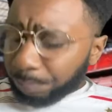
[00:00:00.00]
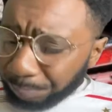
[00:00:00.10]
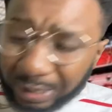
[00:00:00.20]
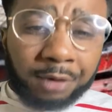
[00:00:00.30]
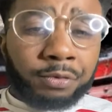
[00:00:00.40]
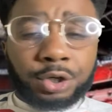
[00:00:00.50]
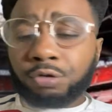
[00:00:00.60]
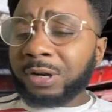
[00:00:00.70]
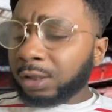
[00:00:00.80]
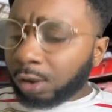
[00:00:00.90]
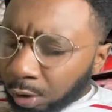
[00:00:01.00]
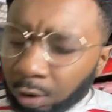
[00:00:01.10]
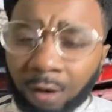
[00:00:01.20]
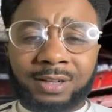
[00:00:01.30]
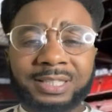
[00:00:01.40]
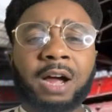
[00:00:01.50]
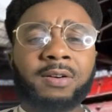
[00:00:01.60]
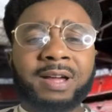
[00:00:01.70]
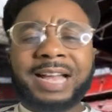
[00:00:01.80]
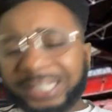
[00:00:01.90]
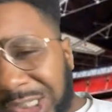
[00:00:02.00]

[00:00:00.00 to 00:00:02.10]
being restricted, lockdown, guys.